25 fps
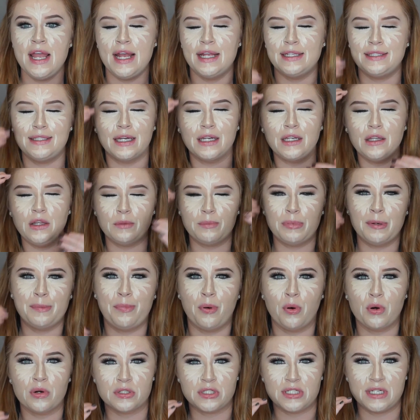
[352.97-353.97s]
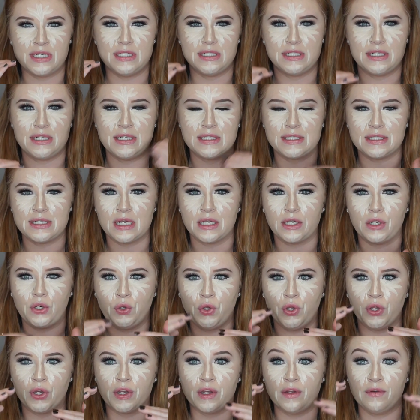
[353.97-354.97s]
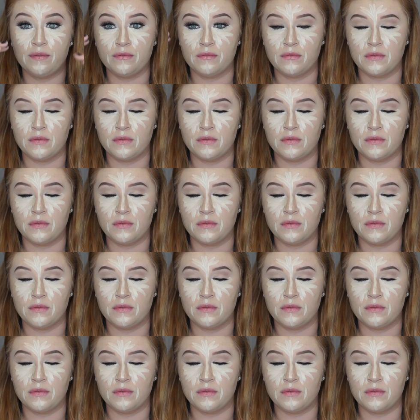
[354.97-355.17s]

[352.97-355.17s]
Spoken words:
it's not going to look proportioned, and it's not going to look,